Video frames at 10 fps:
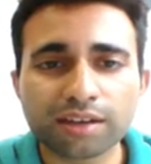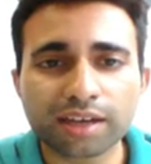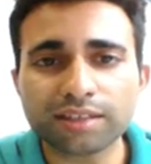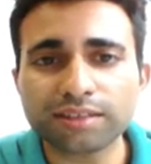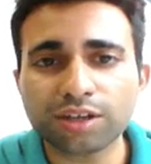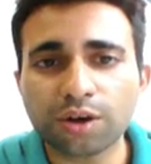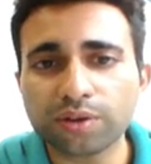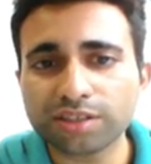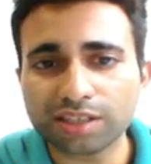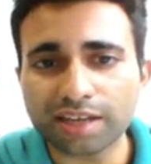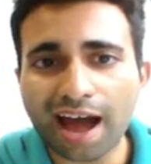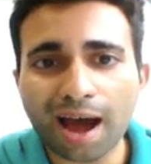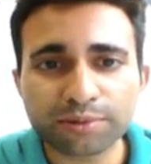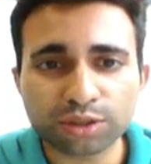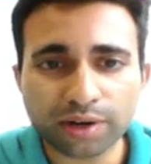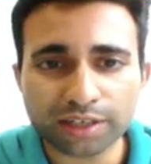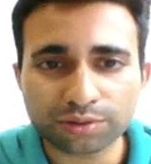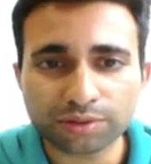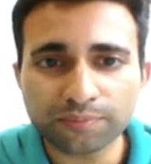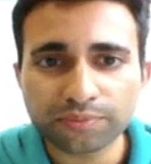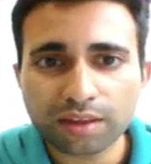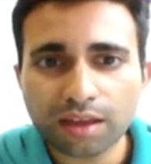I can go into the app directory.